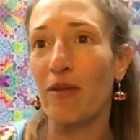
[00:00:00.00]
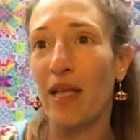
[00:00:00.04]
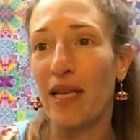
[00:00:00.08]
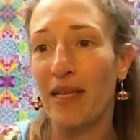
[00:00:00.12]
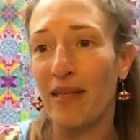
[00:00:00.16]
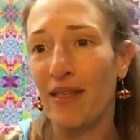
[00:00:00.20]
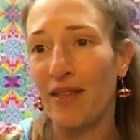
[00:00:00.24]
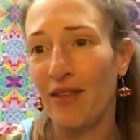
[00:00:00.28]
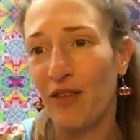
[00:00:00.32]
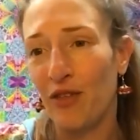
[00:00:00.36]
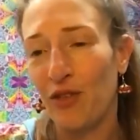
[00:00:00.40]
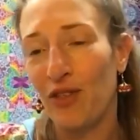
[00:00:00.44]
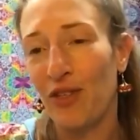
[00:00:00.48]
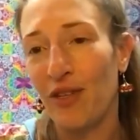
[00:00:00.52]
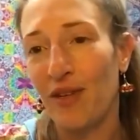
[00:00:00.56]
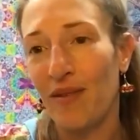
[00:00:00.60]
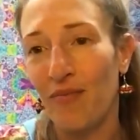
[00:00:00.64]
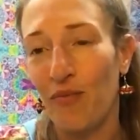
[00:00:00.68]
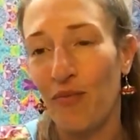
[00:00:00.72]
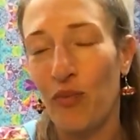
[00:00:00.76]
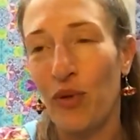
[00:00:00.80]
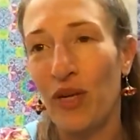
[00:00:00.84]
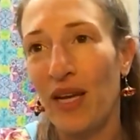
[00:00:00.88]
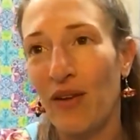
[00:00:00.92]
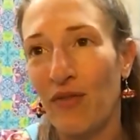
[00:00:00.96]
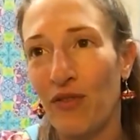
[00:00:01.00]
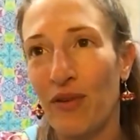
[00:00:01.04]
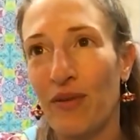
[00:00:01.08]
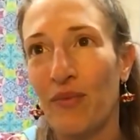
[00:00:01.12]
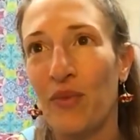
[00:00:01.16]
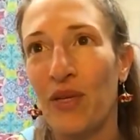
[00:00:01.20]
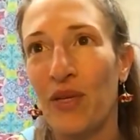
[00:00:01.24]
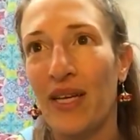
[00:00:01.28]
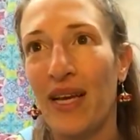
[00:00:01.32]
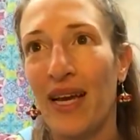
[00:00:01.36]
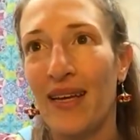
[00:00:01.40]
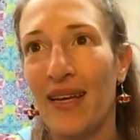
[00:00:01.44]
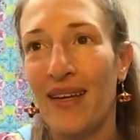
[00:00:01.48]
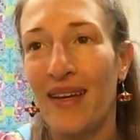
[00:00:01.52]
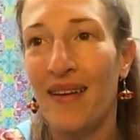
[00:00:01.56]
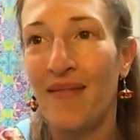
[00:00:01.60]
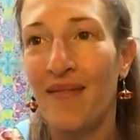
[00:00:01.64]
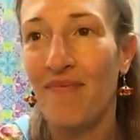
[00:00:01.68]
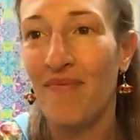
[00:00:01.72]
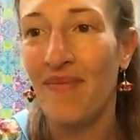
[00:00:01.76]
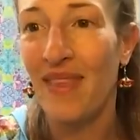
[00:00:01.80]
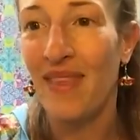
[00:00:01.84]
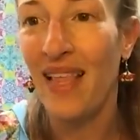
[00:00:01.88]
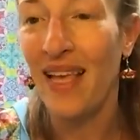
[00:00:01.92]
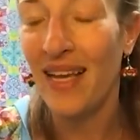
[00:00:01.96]
Like here's whatever,
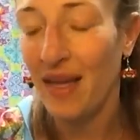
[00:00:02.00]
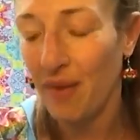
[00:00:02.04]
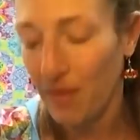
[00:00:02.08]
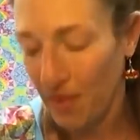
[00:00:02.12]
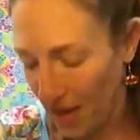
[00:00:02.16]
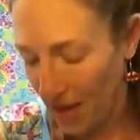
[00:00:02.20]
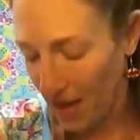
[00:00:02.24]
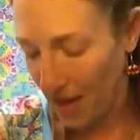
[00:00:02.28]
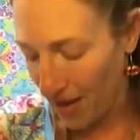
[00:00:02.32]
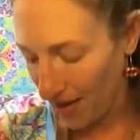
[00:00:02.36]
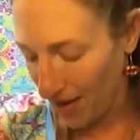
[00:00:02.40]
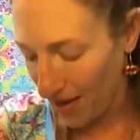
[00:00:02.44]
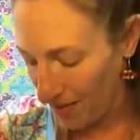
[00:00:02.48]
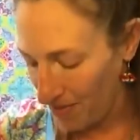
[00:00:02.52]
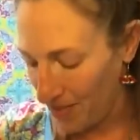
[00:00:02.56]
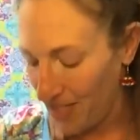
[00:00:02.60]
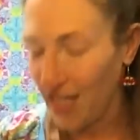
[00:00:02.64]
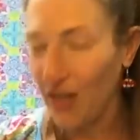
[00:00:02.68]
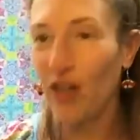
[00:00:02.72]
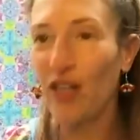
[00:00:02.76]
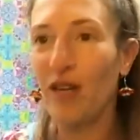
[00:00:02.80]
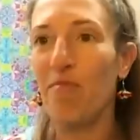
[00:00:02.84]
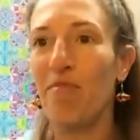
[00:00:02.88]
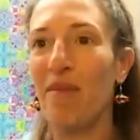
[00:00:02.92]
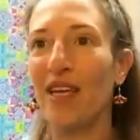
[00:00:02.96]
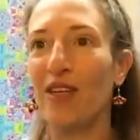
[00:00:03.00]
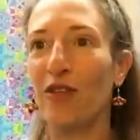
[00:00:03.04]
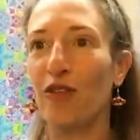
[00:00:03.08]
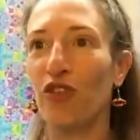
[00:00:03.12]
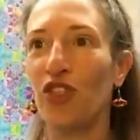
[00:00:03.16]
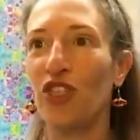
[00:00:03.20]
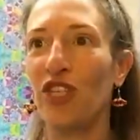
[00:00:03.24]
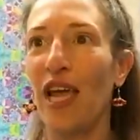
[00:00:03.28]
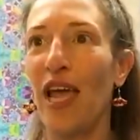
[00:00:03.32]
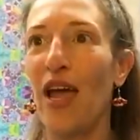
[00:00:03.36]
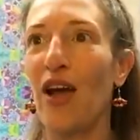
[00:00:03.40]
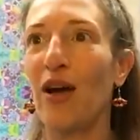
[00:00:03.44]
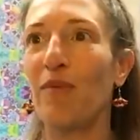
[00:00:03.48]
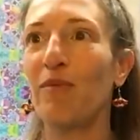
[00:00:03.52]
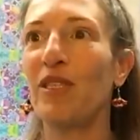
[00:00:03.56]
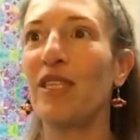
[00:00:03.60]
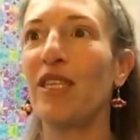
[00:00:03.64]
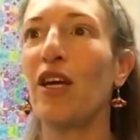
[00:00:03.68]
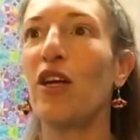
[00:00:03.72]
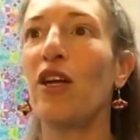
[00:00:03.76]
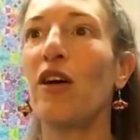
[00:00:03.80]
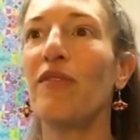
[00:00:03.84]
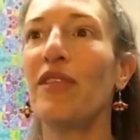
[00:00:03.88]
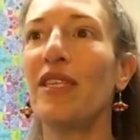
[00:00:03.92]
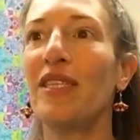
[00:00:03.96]
I'm sitting on a metal chair, I'm sitting
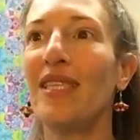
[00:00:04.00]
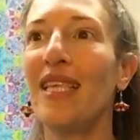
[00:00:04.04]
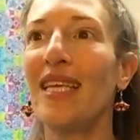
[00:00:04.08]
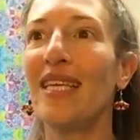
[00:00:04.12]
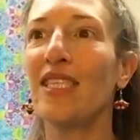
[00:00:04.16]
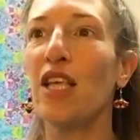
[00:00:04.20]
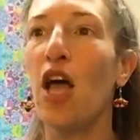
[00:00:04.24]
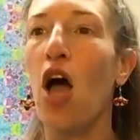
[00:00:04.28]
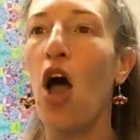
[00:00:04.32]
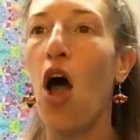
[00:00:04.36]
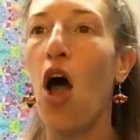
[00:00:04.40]
on all these things.